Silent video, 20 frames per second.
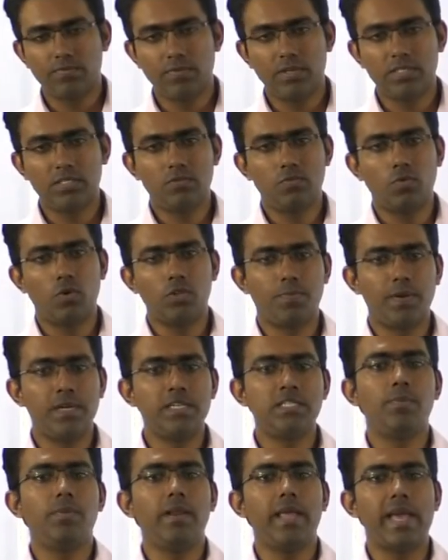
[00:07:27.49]
which was
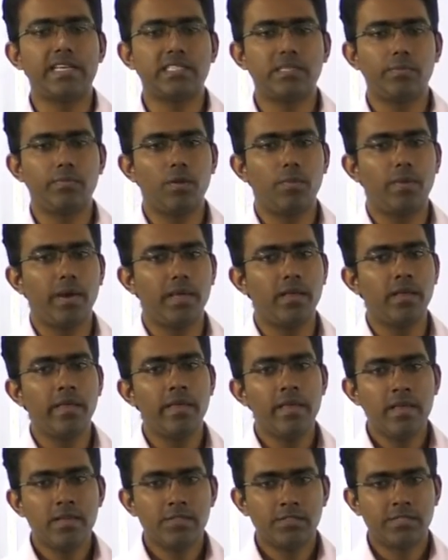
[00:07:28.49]
principally accepted by the
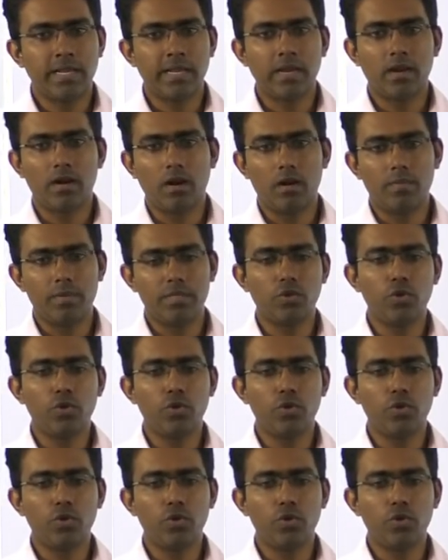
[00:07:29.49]
central government.